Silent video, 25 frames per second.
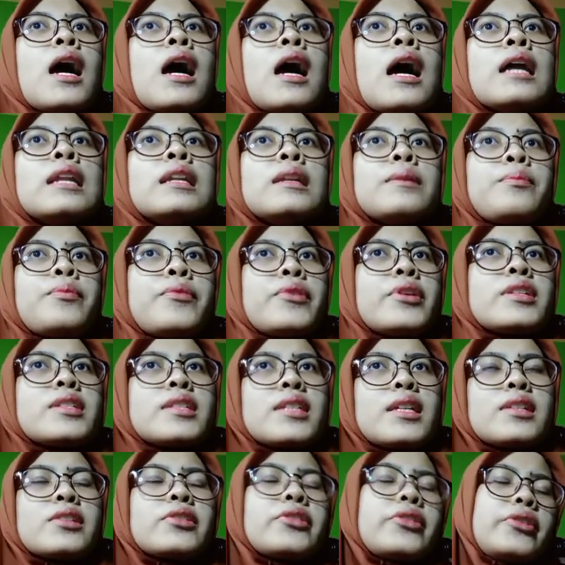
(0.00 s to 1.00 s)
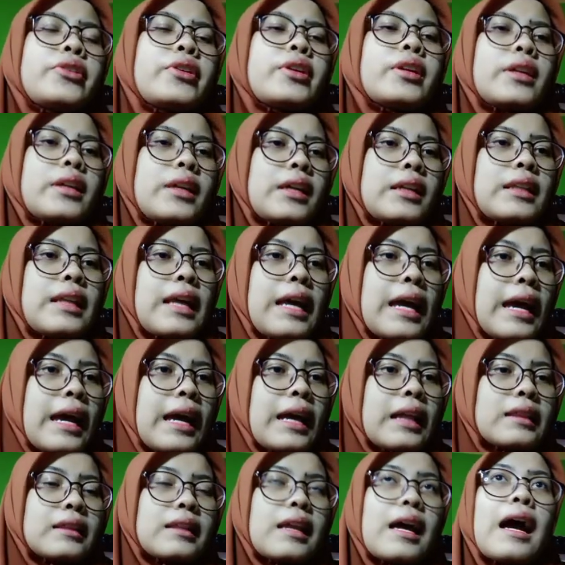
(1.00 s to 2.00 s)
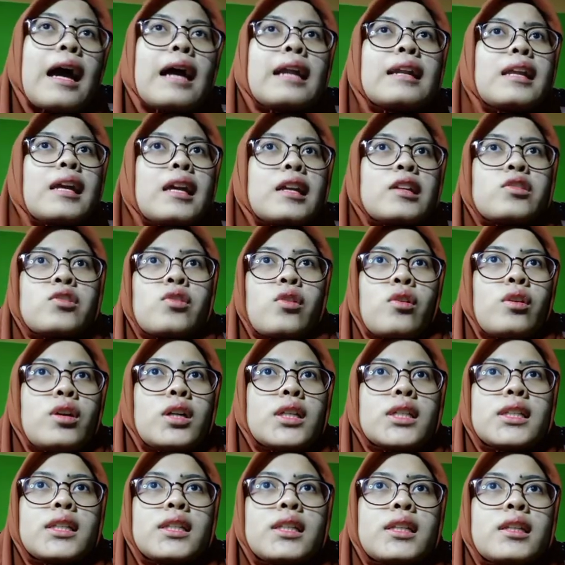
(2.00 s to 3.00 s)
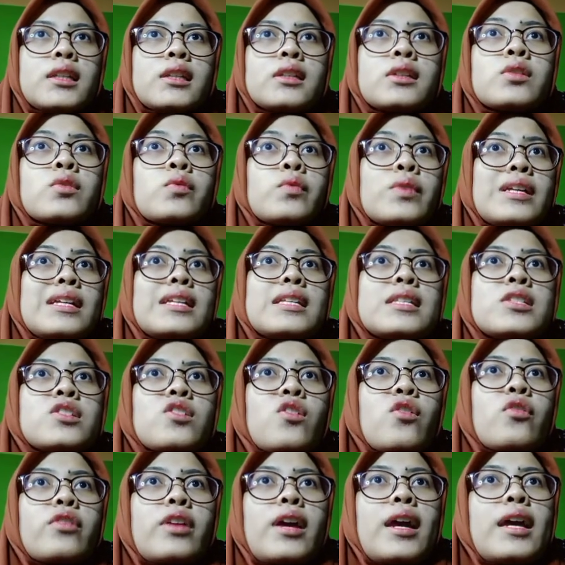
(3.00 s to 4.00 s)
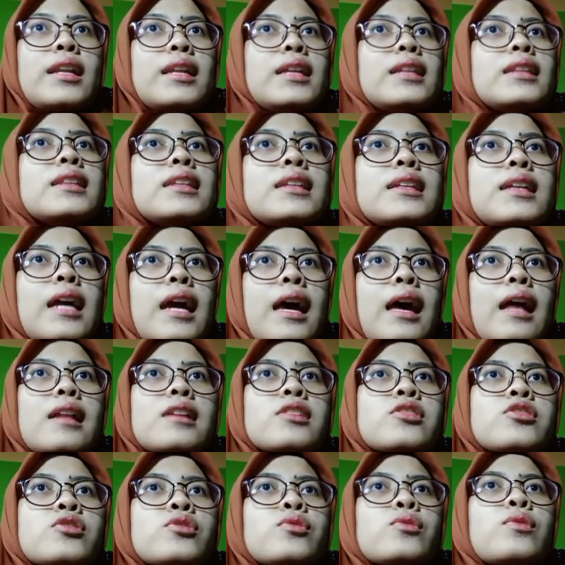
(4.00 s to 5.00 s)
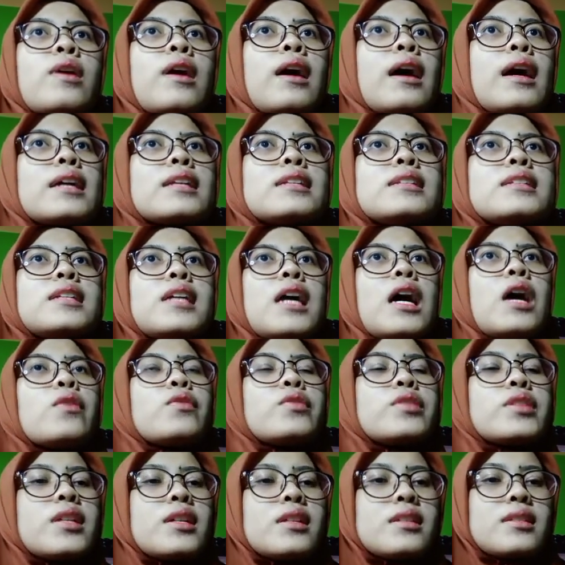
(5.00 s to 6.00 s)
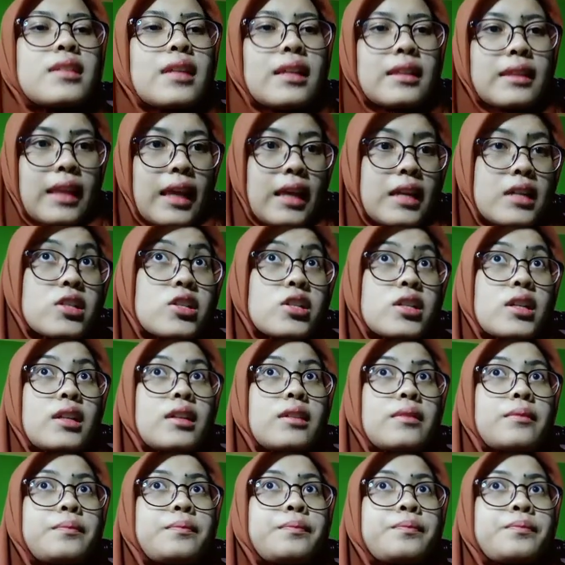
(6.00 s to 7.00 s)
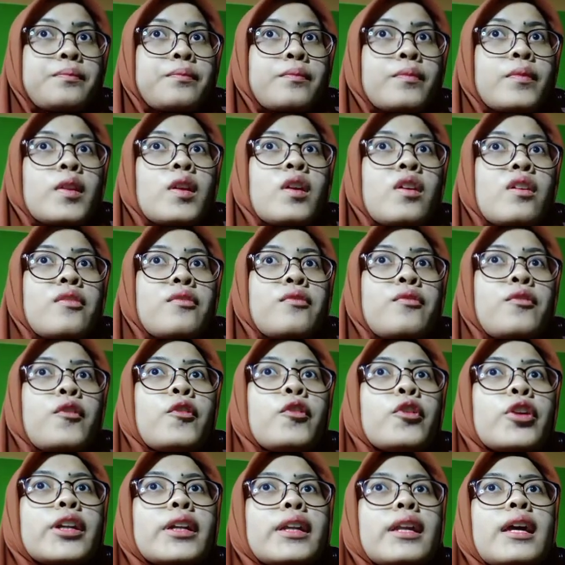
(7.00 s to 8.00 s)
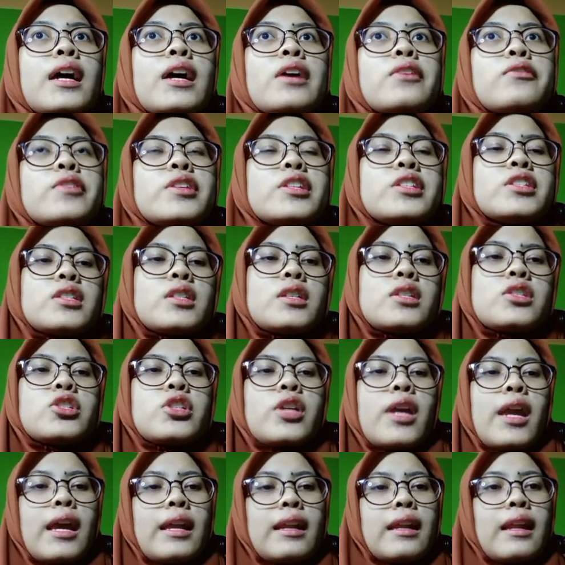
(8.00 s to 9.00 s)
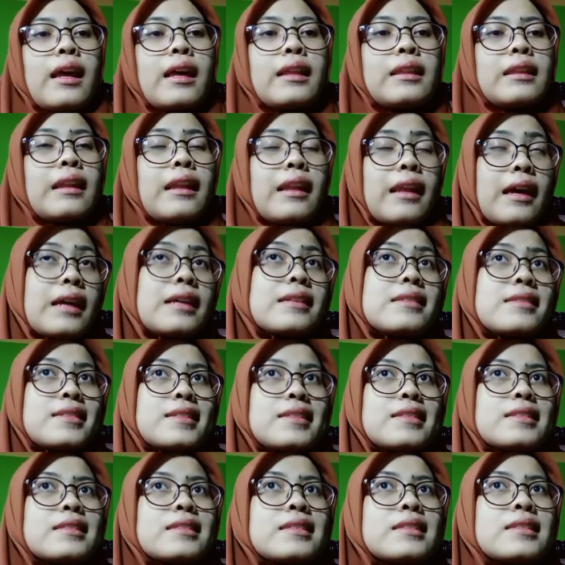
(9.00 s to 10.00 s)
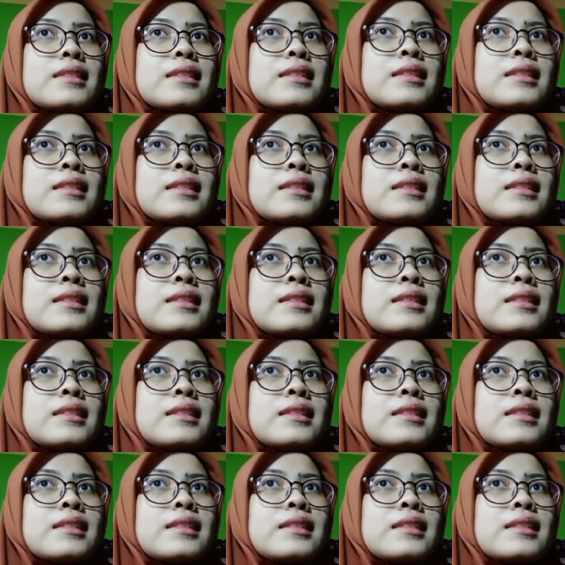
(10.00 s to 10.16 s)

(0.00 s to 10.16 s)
The presenter can add anecdote, quiz, or anything else to guide the audience attention. Fourth, research and analysis.